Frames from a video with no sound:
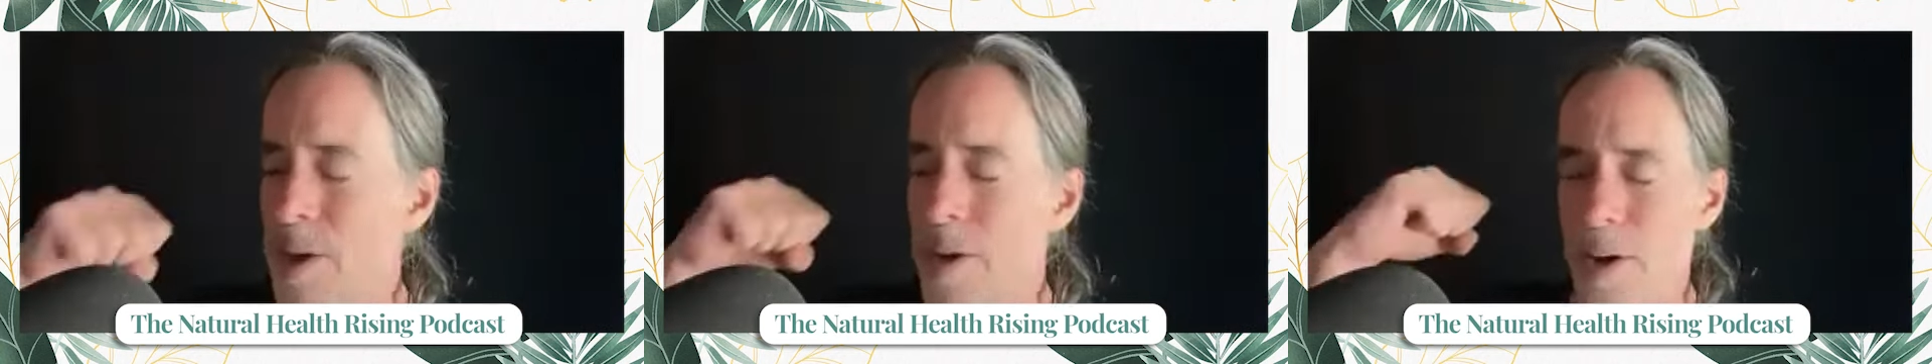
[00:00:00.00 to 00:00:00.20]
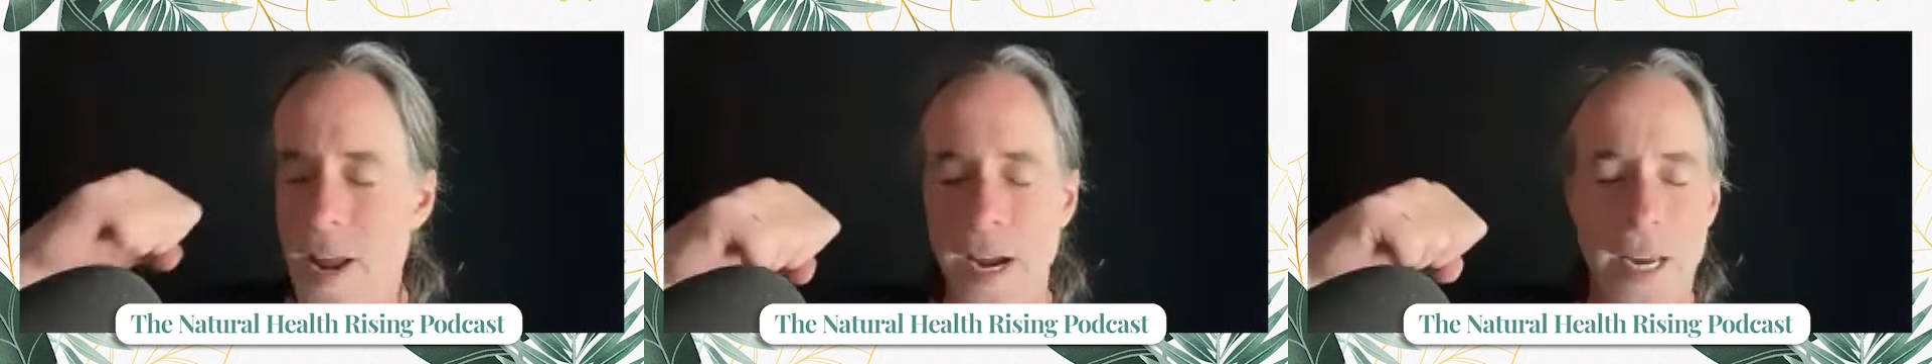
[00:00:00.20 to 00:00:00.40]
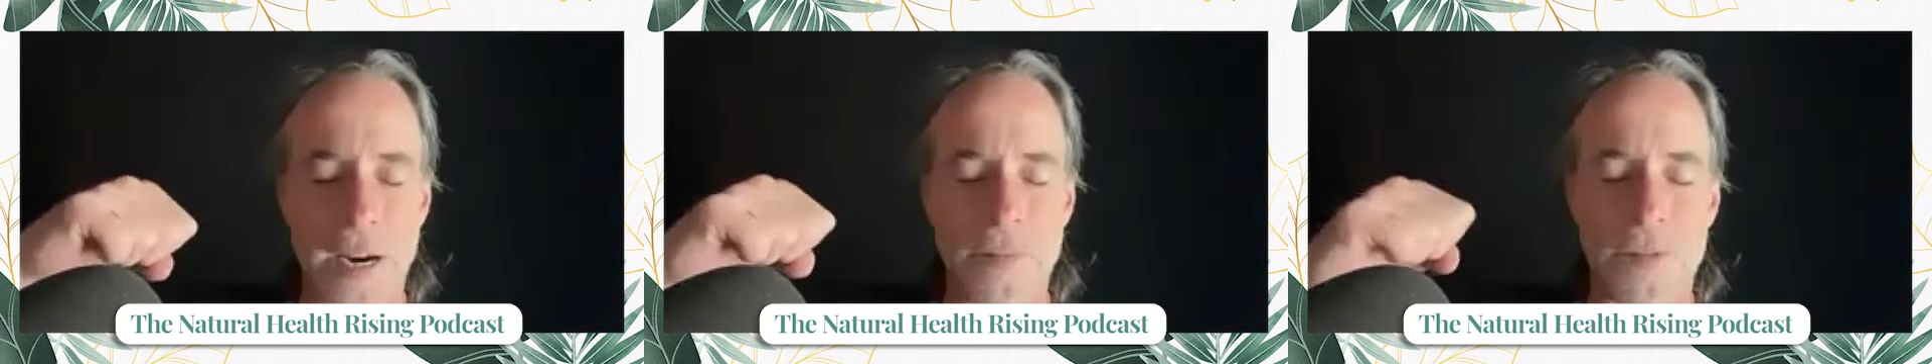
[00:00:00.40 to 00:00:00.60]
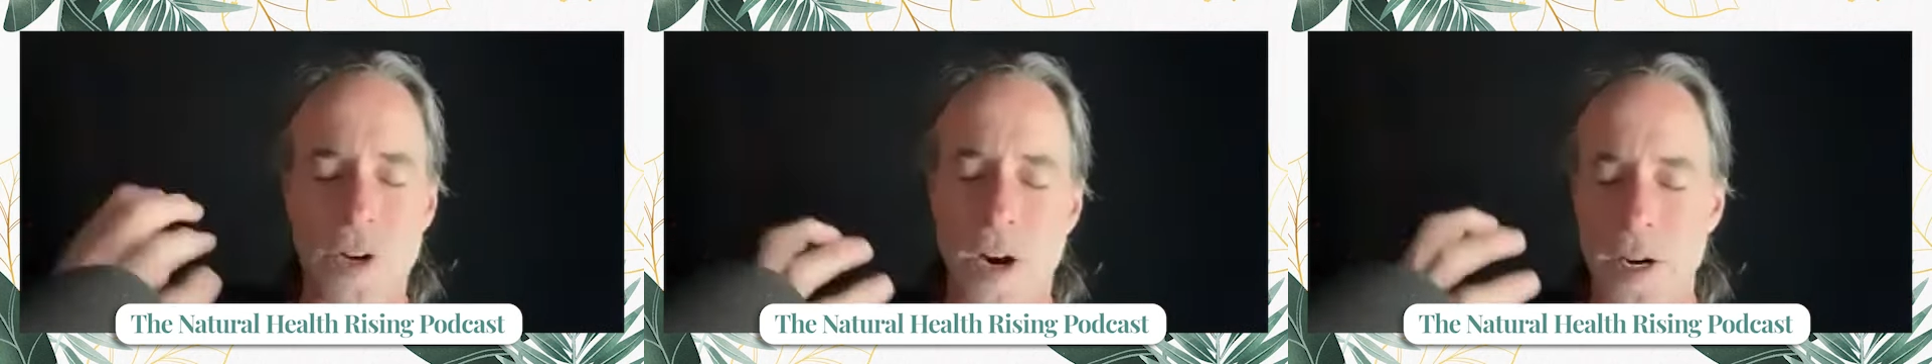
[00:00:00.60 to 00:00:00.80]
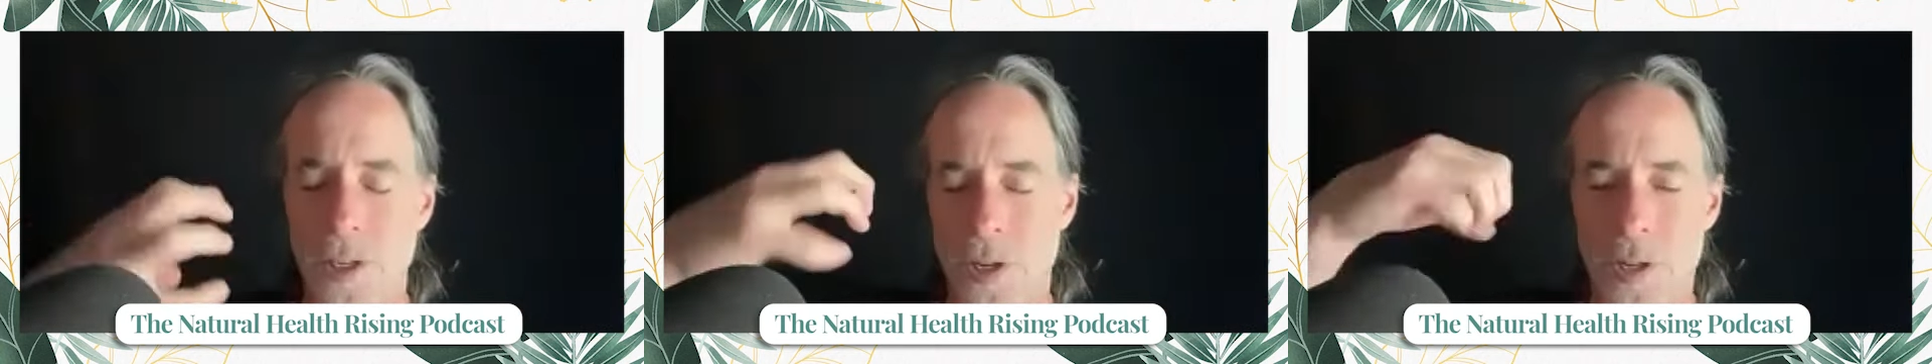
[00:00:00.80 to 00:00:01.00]
negative
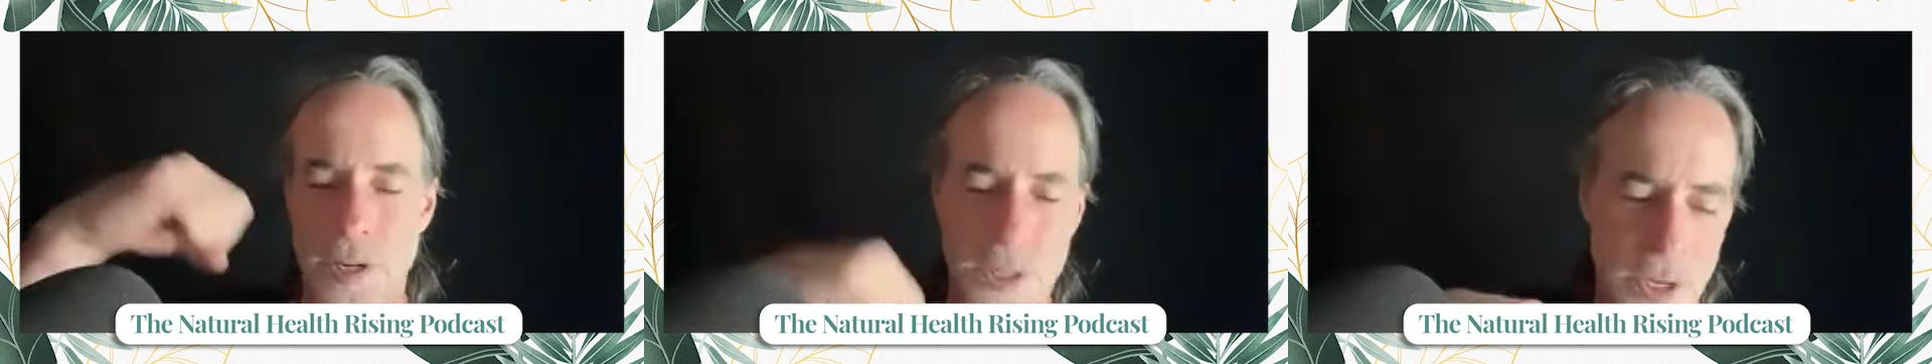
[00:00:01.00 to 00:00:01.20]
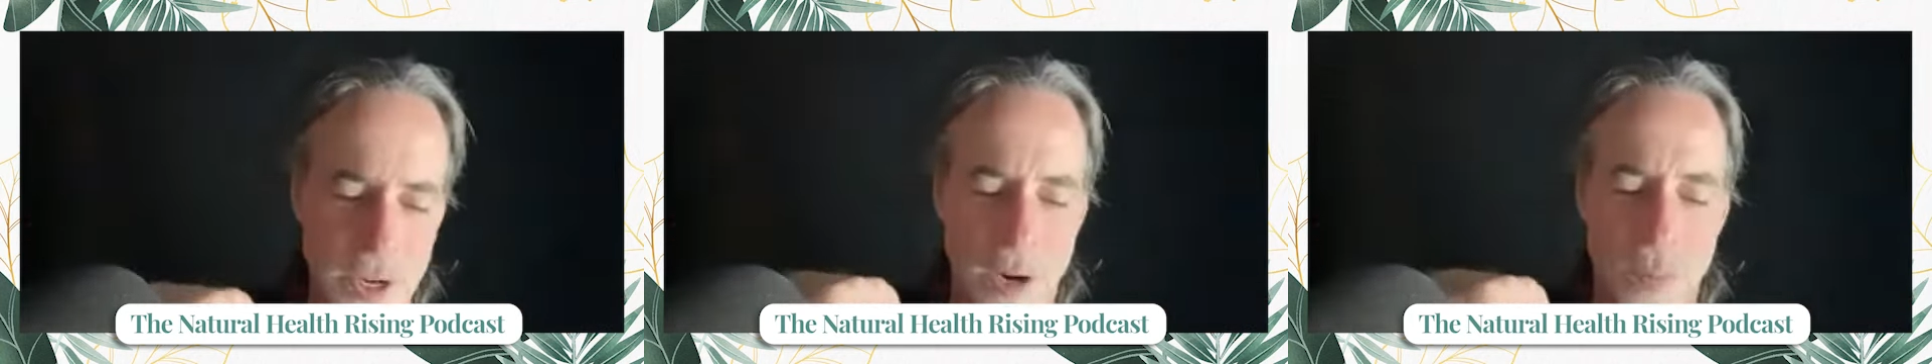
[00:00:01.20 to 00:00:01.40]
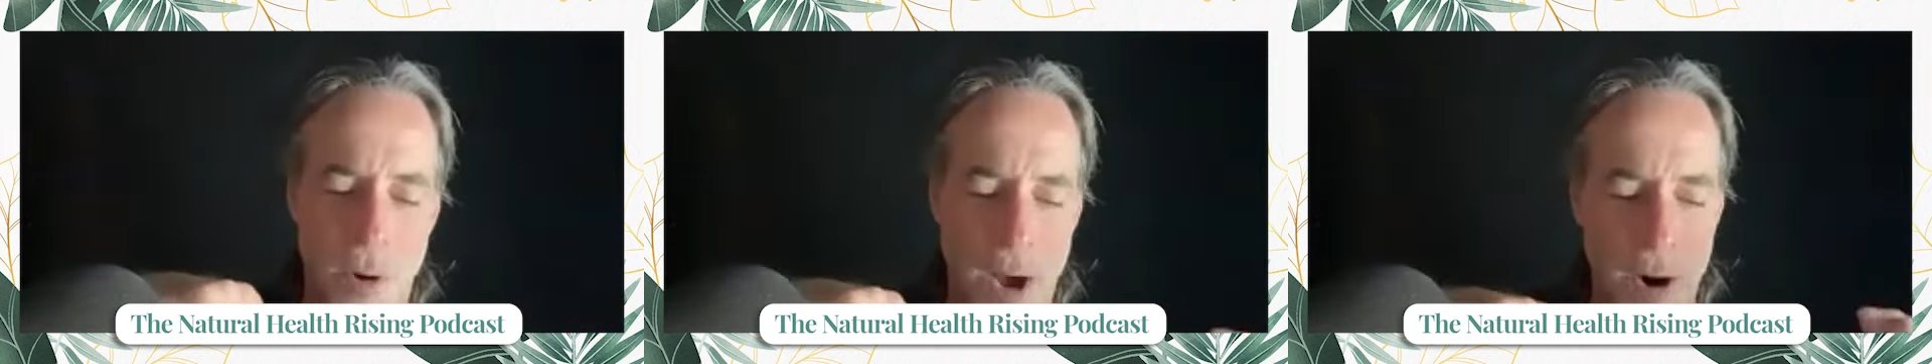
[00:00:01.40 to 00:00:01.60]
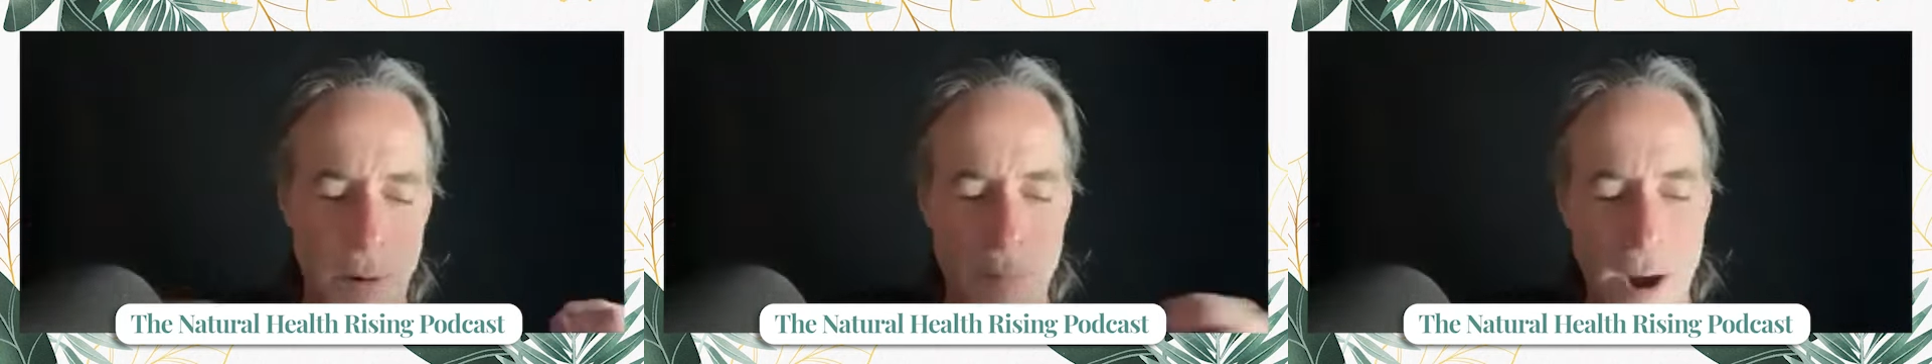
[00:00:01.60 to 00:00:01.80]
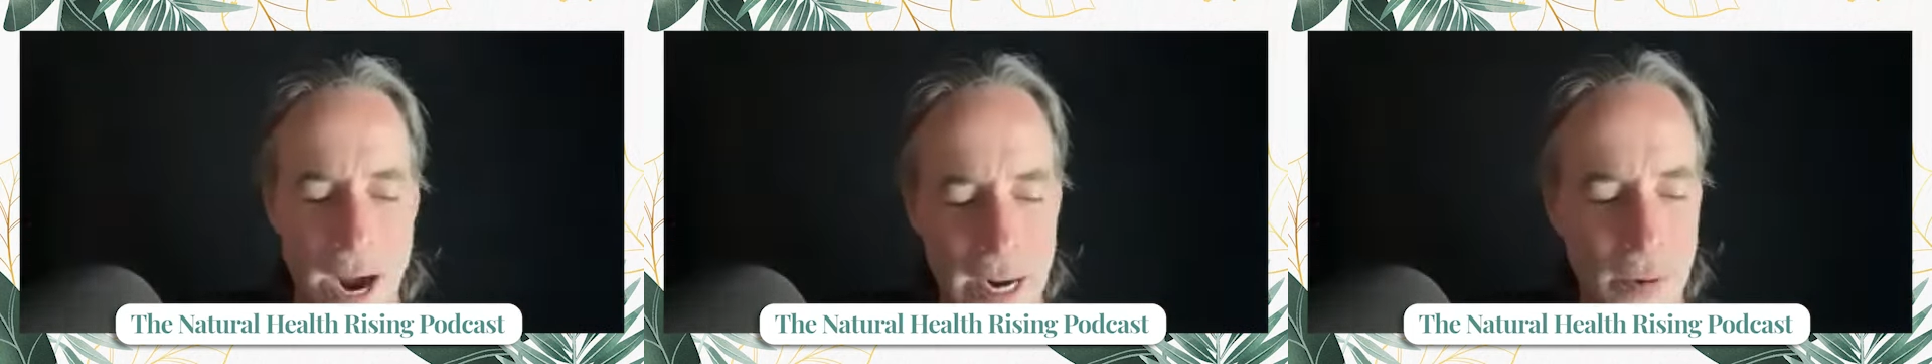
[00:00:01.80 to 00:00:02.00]
charge of the distilled water
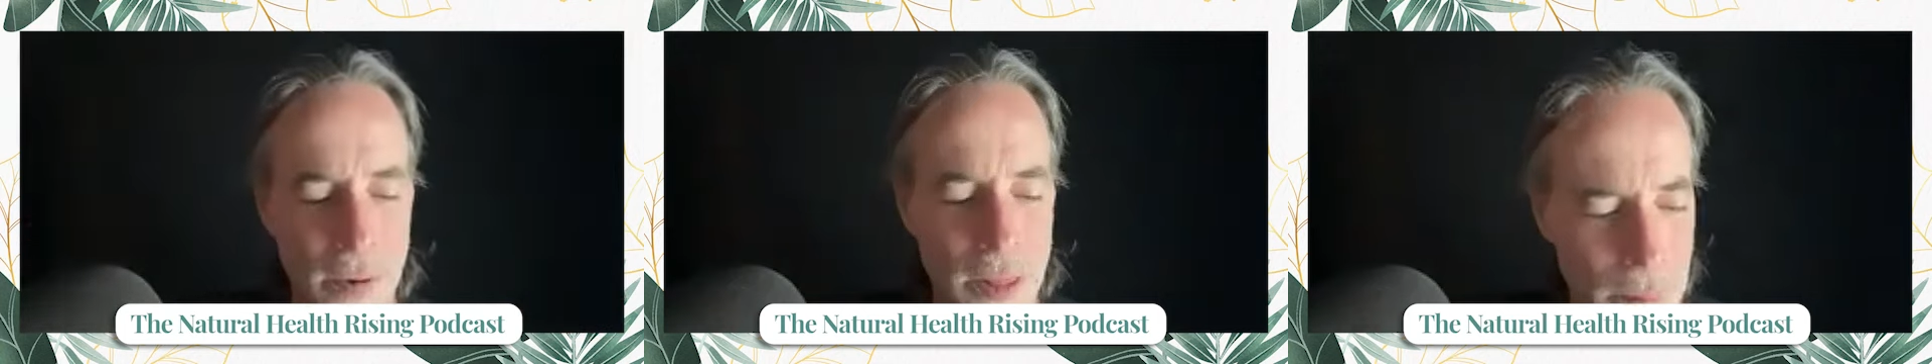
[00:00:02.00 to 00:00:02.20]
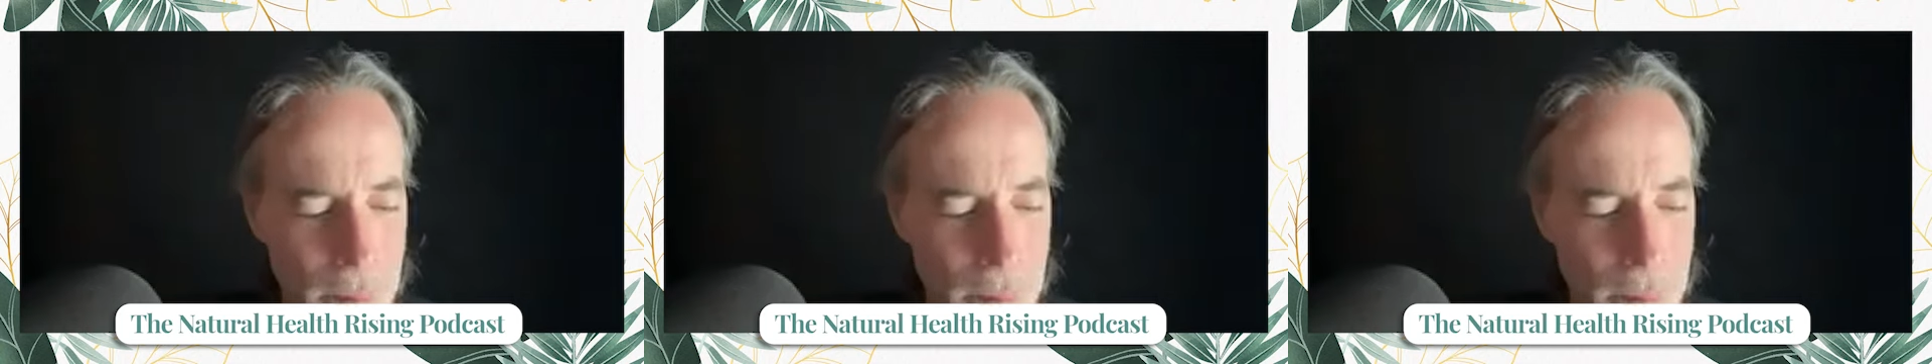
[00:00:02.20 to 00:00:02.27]
binding with the